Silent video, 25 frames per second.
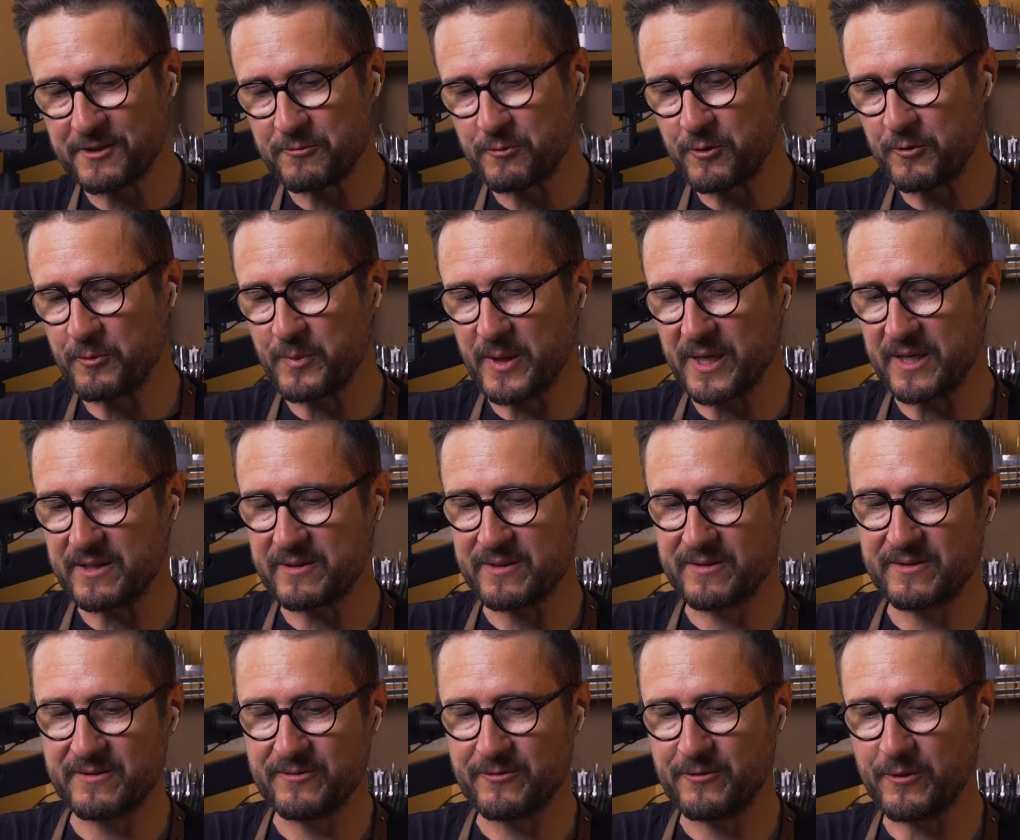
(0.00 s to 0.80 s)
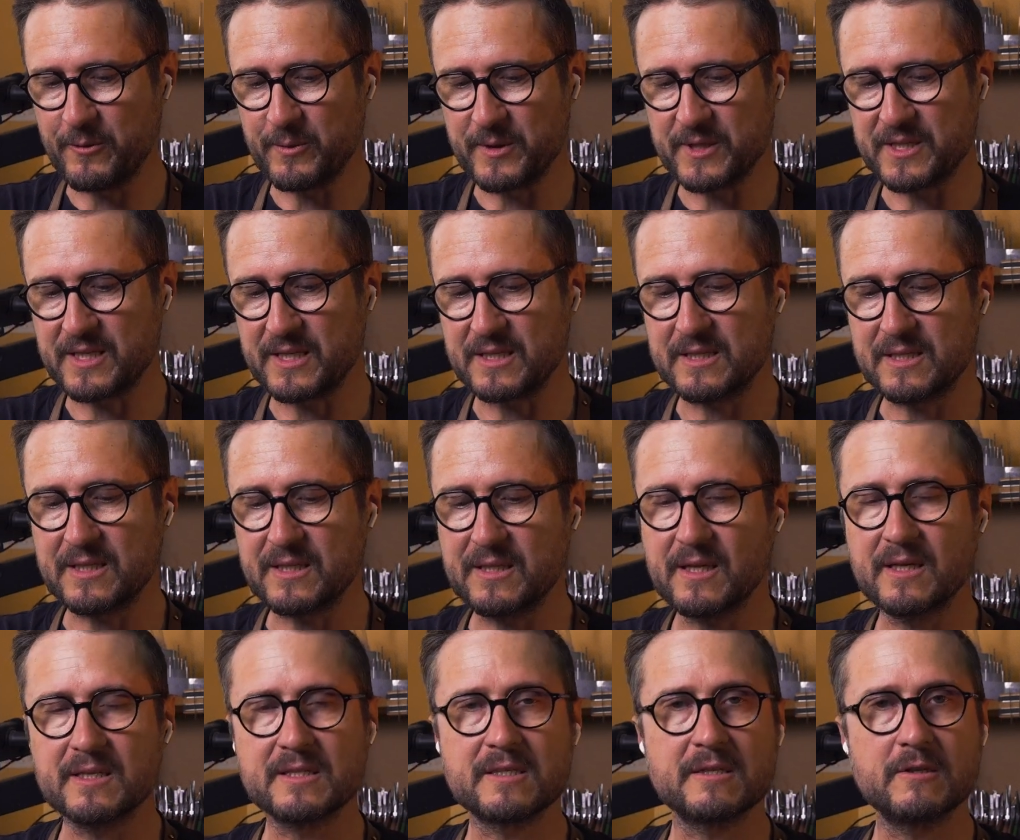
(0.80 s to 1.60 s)
that we've made from the
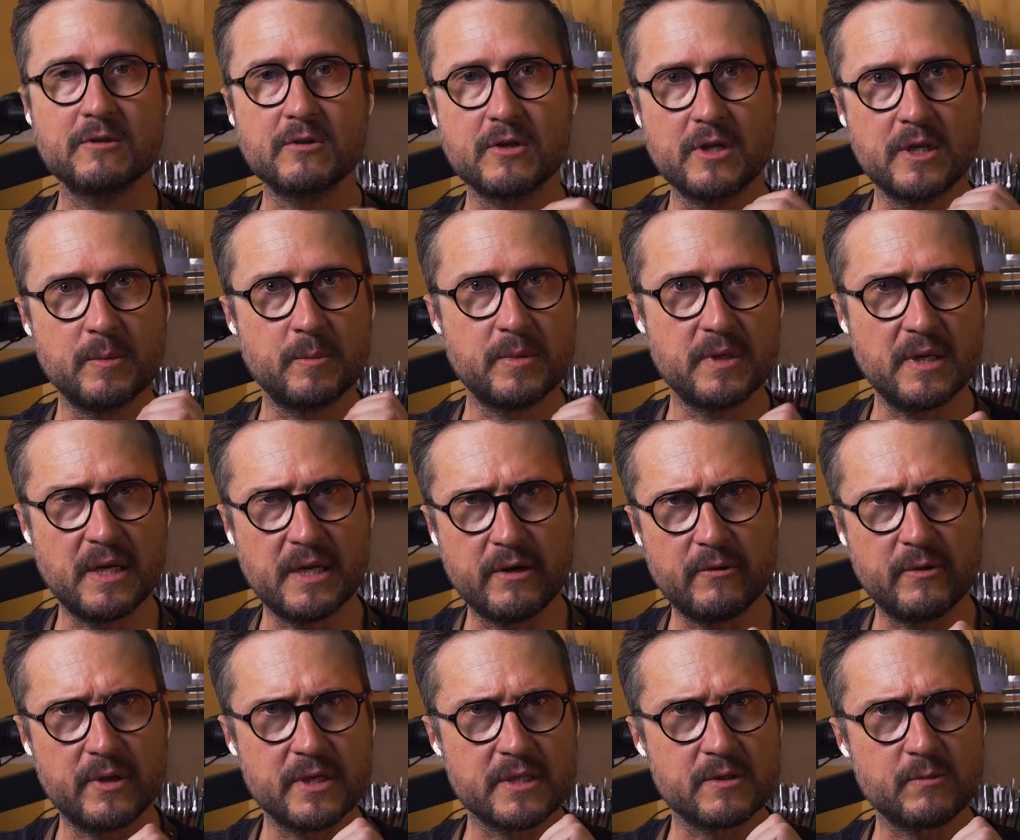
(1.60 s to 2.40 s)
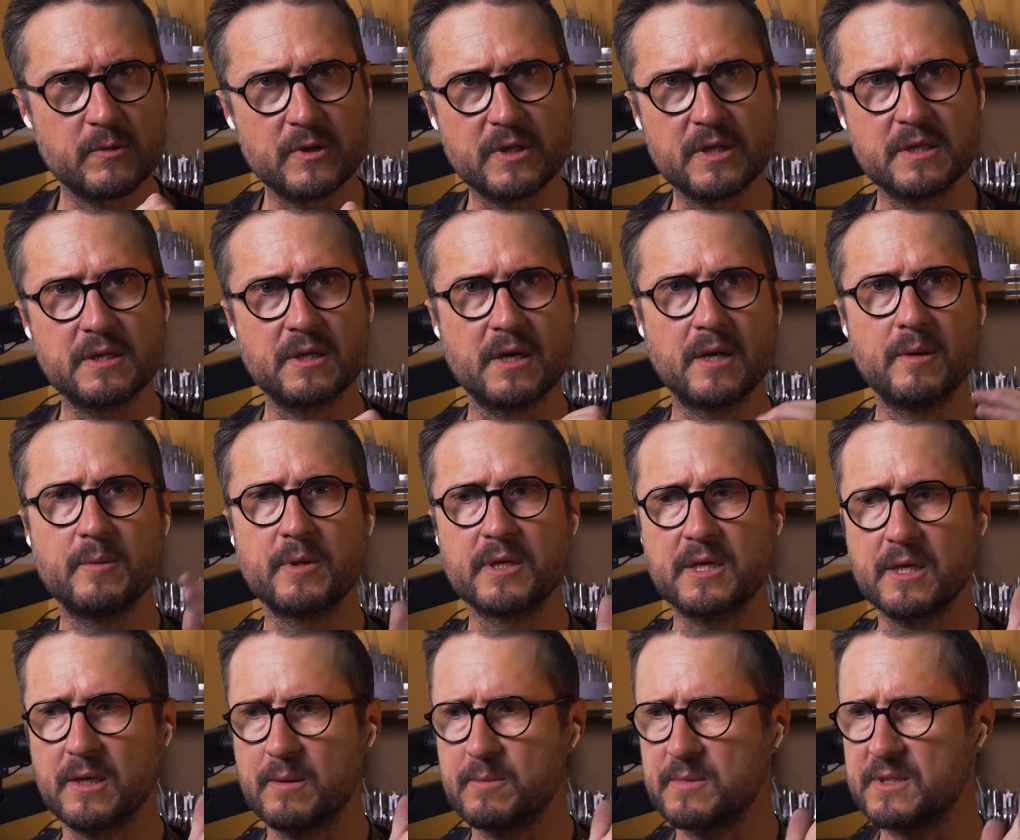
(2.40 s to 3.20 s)
setting. There's still going to be areas where the
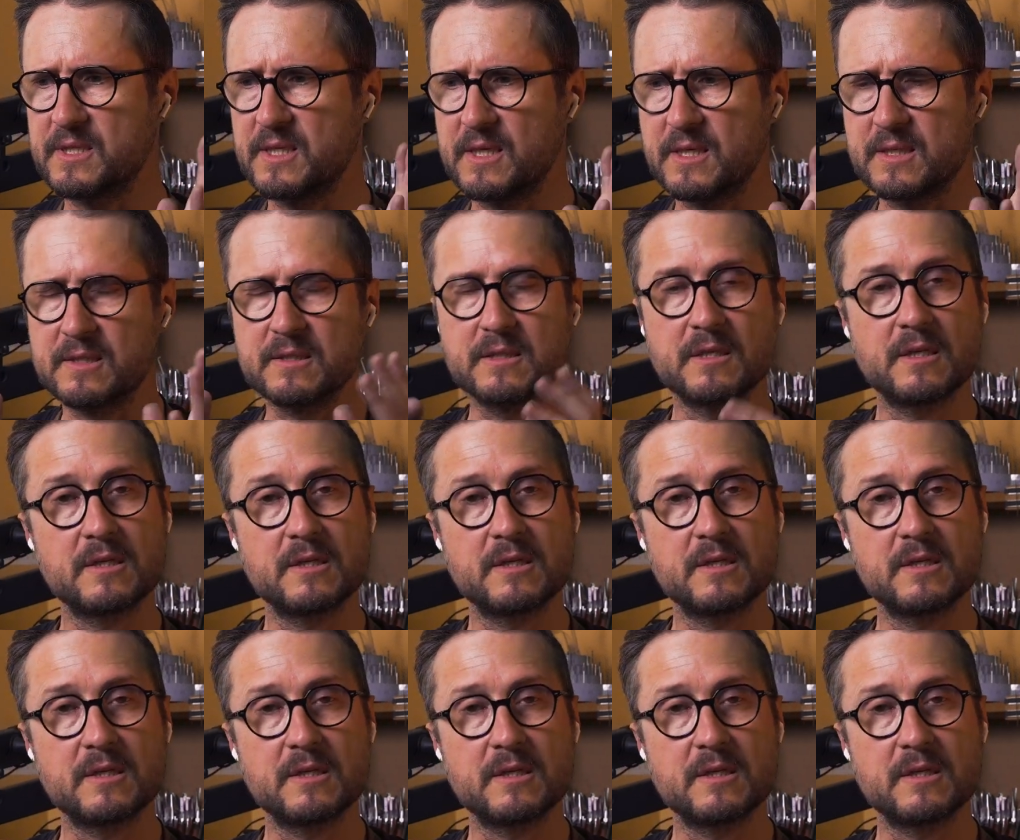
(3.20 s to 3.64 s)
diamond comes in and